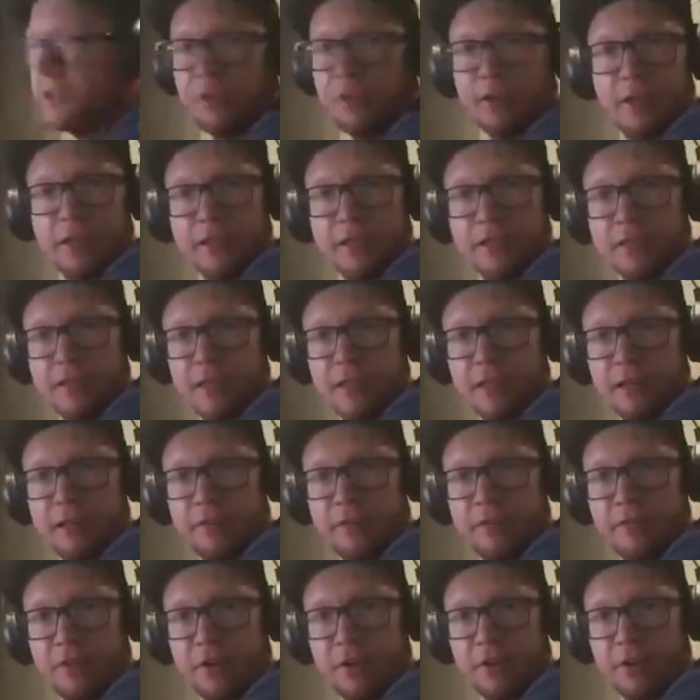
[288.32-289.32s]
inside
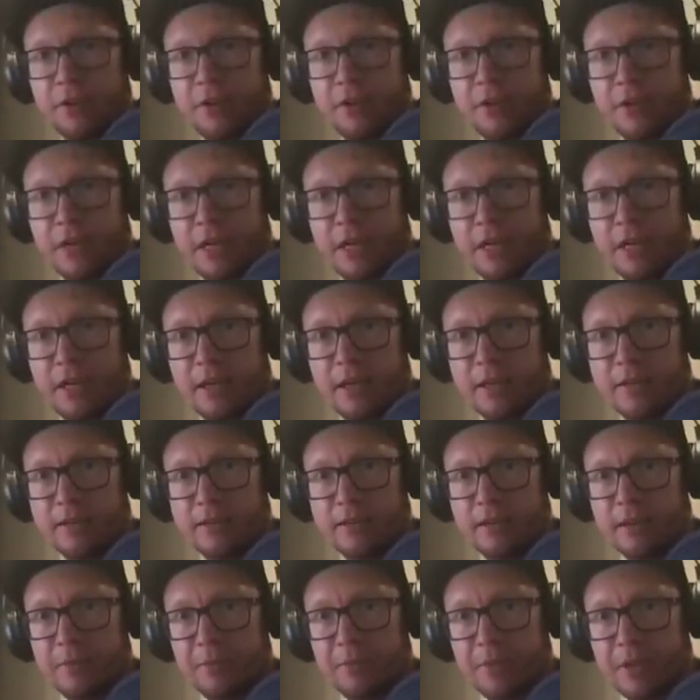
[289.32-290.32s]
of your
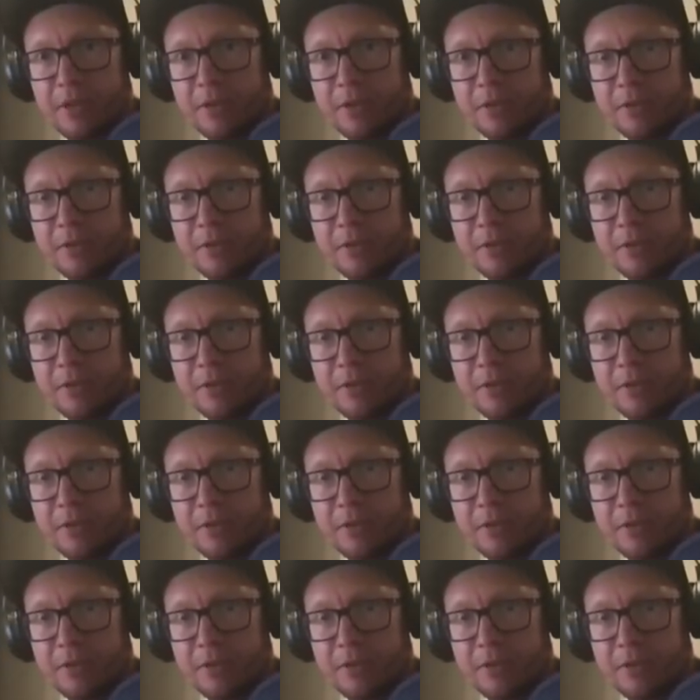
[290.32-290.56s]
tip here as